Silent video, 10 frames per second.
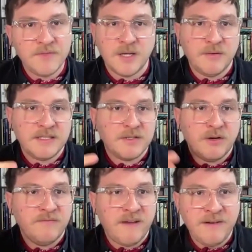so it's
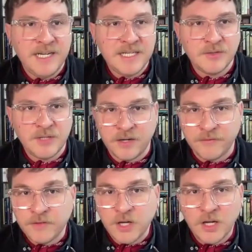got very little kind
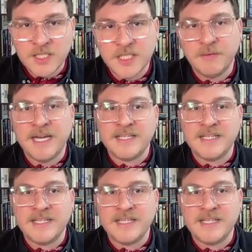of color to it.